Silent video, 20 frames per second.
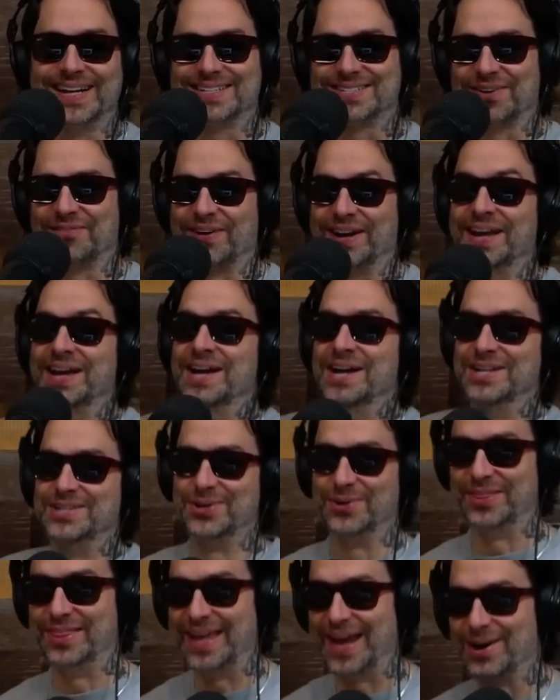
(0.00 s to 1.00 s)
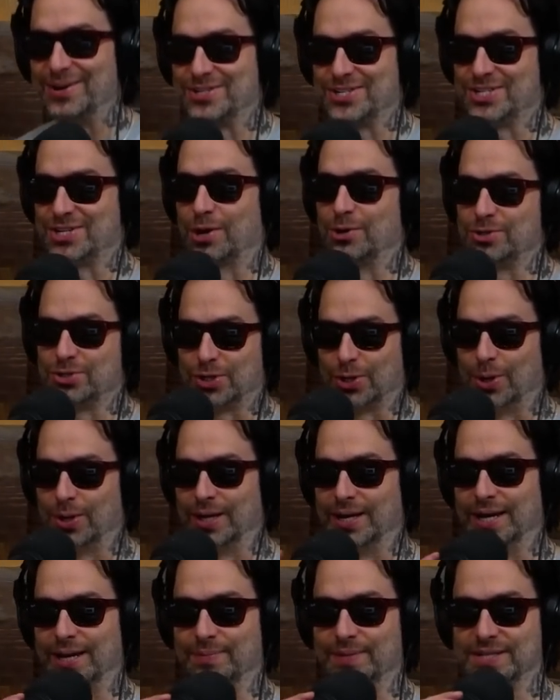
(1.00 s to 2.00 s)
That's so funny. Dude, they're so
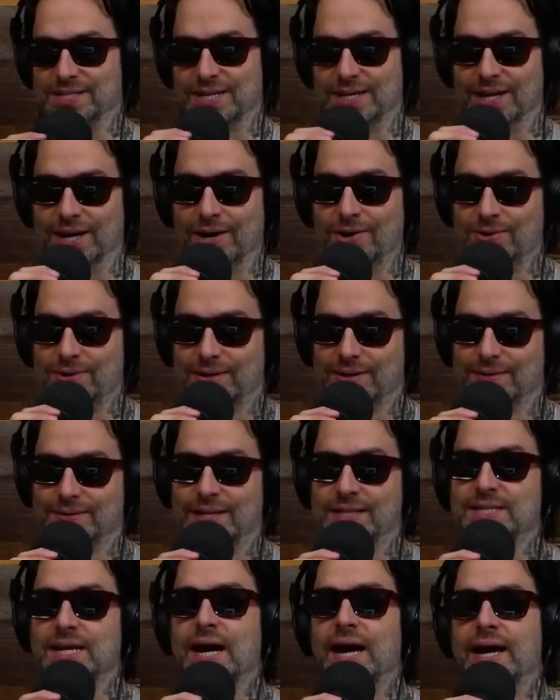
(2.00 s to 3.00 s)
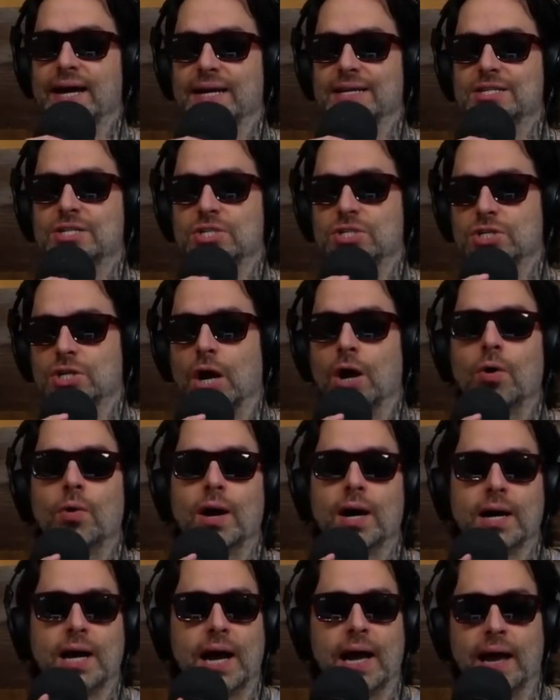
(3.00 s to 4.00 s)
trolling him. Does he know? This guy is so
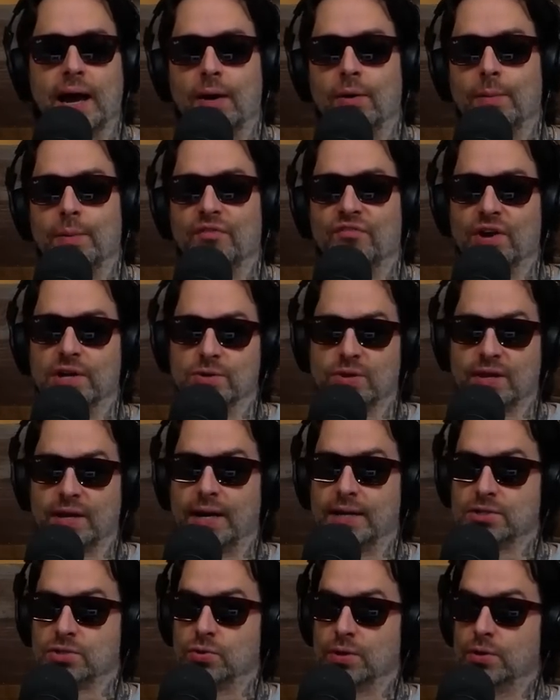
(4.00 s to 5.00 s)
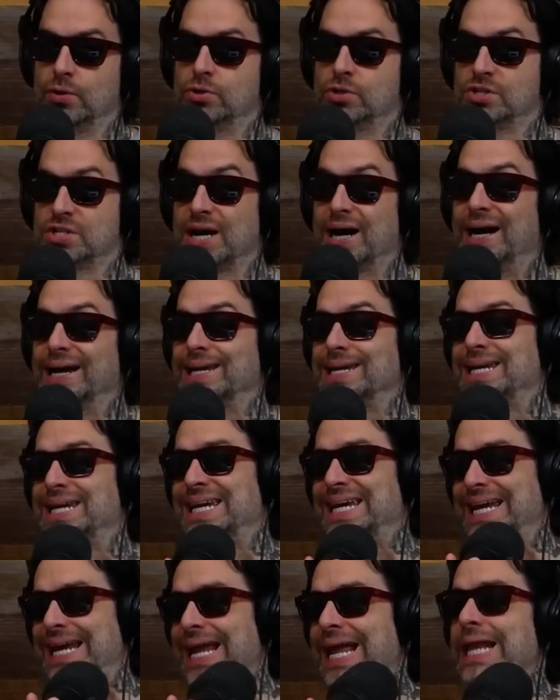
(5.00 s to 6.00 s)
a guy I would be friends with in high school in New Jersey. I
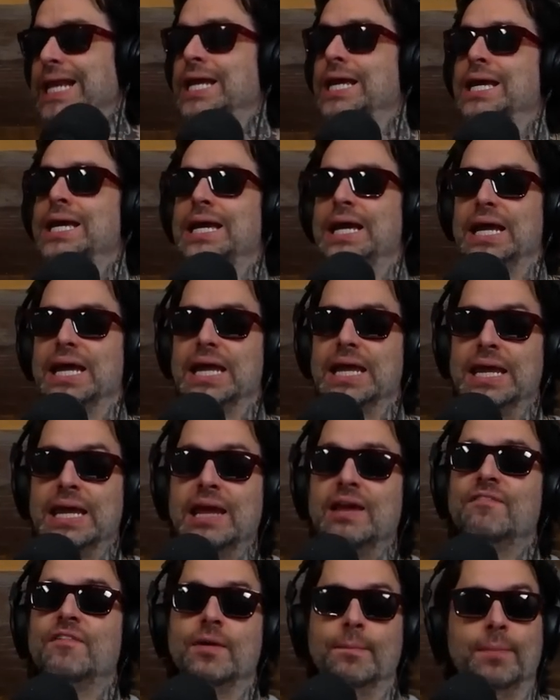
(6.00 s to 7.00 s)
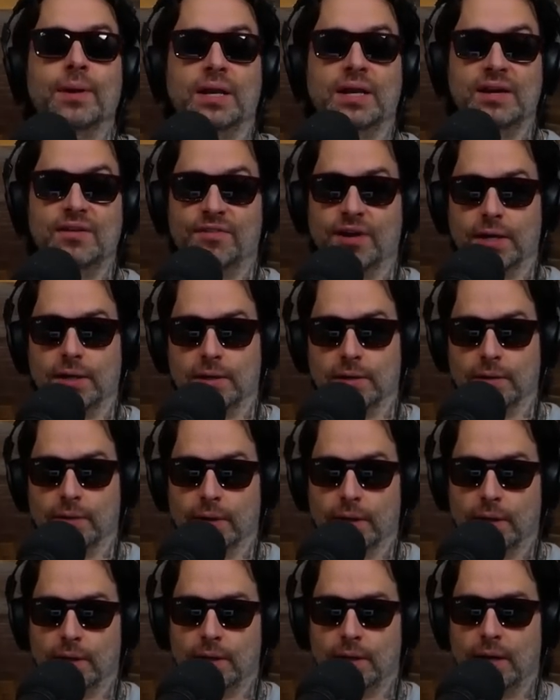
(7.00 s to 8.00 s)
can't even believe it,
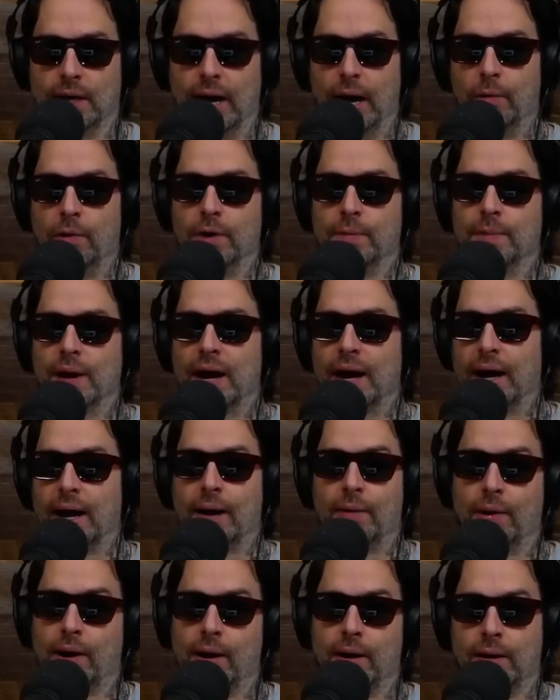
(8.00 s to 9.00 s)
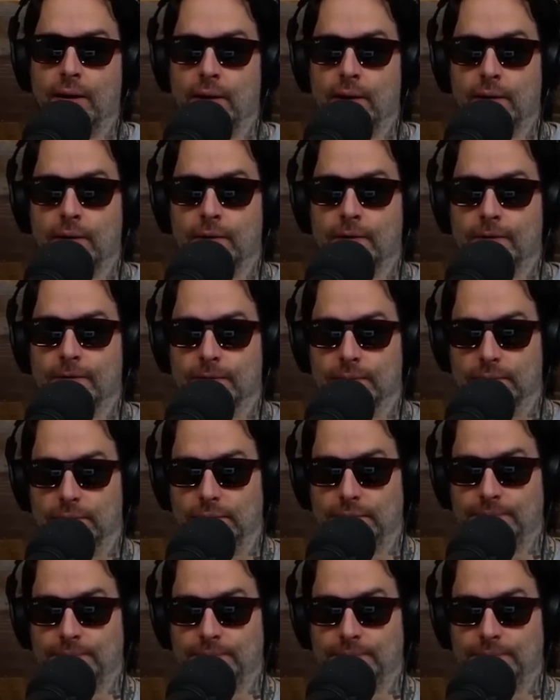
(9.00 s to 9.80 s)
dude. I would. I, What's your name is?